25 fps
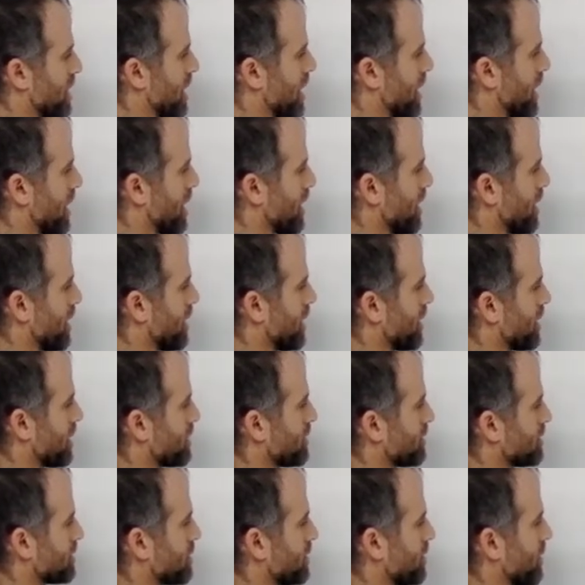
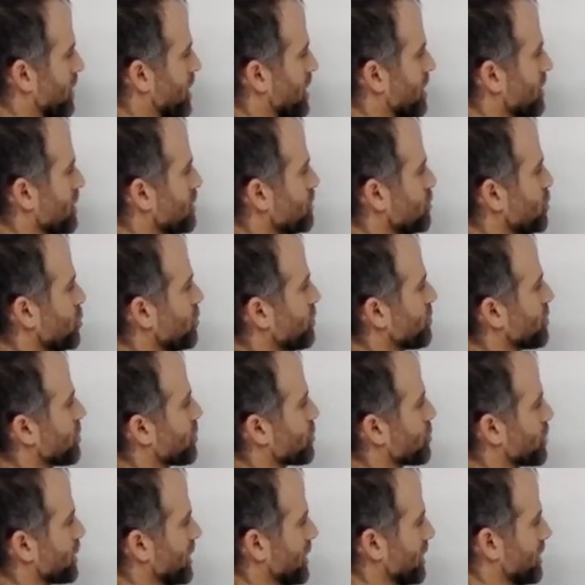And I'm going to move
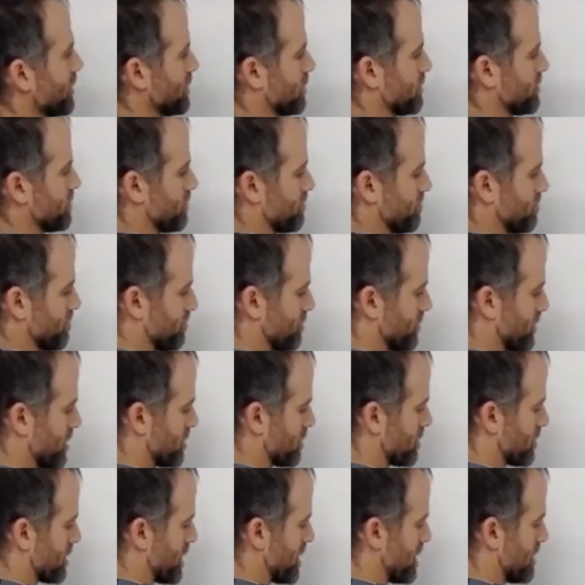3,
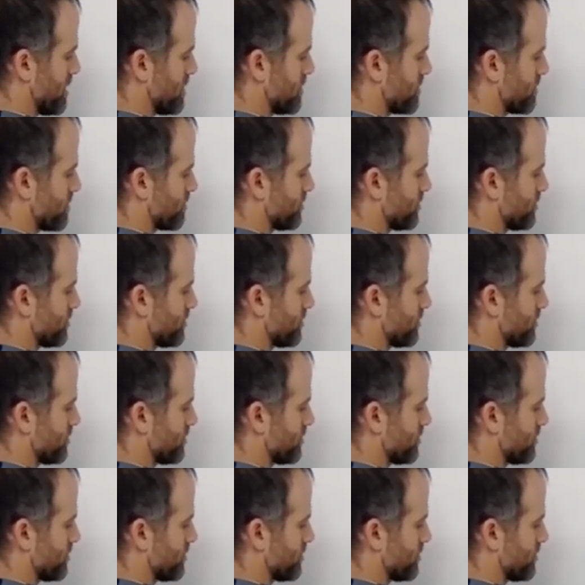okay?